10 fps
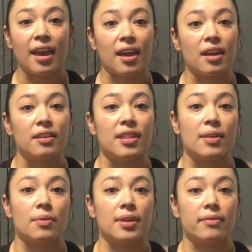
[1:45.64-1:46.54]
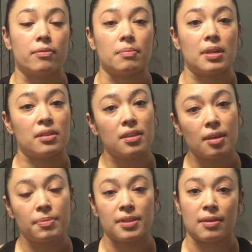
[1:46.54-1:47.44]
and they were giving me
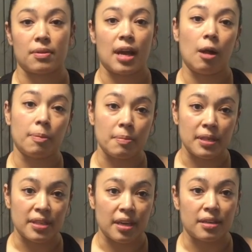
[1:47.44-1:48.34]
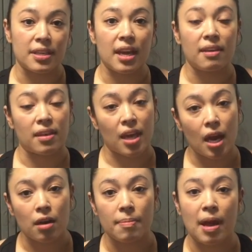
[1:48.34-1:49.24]
tips, they were helping me day to day, they
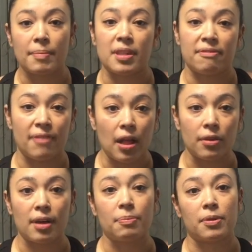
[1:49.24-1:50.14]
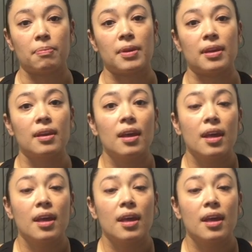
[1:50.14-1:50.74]
cared about me, they followed up with me,